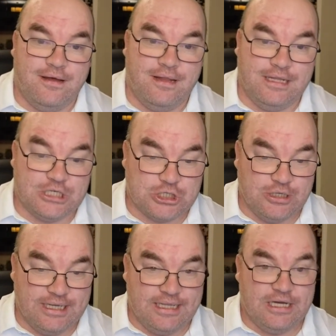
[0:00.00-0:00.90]

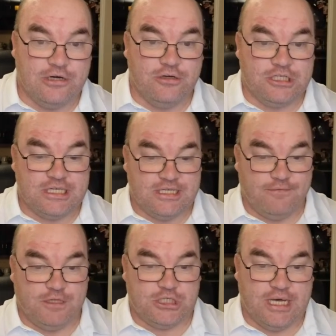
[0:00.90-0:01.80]
Literally, the OGs
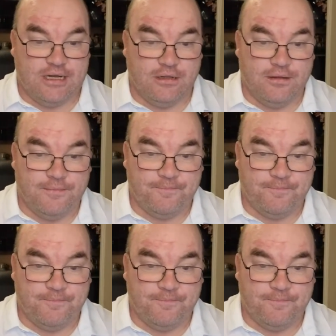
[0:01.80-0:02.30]
of the channel.